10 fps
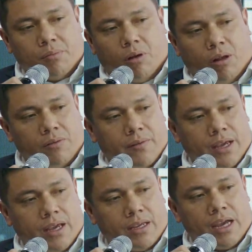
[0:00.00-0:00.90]
involved
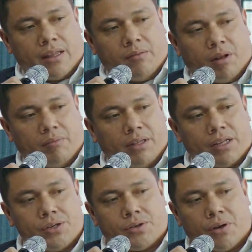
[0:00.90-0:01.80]
the
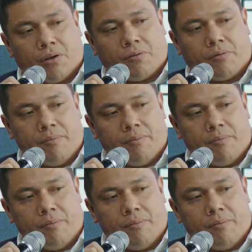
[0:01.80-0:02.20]
implementation of